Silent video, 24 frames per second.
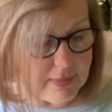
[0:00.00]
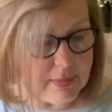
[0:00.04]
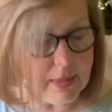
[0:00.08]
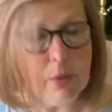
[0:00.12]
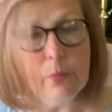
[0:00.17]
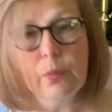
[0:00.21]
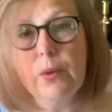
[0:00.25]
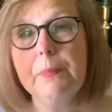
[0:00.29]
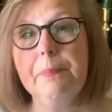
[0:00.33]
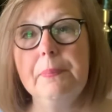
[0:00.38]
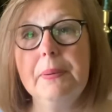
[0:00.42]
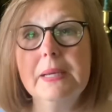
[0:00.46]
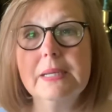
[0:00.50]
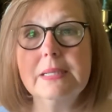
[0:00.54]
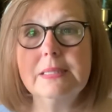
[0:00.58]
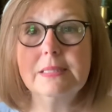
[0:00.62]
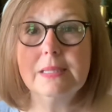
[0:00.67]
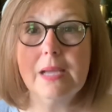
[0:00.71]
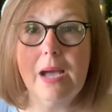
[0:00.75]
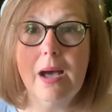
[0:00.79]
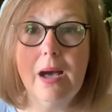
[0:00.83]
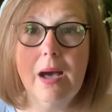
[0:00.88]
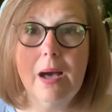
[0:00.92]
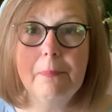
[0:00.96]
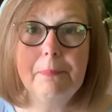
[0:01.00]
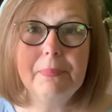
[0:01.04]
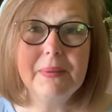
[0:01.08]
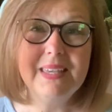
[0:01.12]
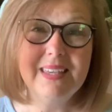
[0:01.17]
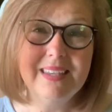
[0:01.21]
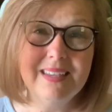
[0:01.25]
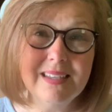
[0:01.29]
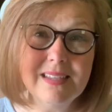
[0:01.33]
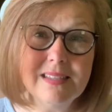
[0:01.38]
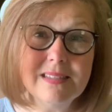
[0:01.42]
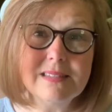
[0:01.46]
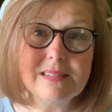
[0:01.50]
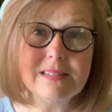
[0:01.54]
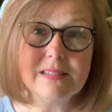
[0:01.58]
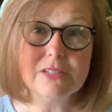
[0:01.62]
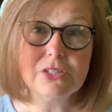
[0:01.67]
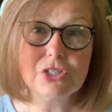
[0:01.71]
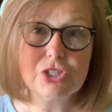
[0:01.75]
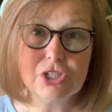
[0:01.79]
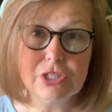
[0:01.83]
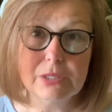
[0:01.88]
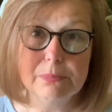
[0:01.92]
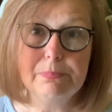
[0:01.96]
that we picked up is
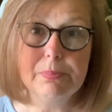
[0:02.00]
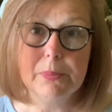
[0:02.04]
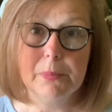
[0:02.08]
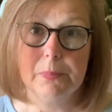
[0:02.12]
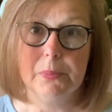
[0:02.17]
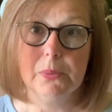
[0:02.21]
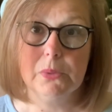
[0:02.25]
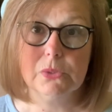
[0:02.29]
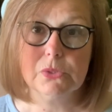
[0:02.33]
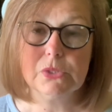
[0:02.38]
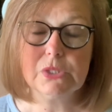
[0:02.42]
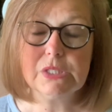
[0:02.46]
shippable.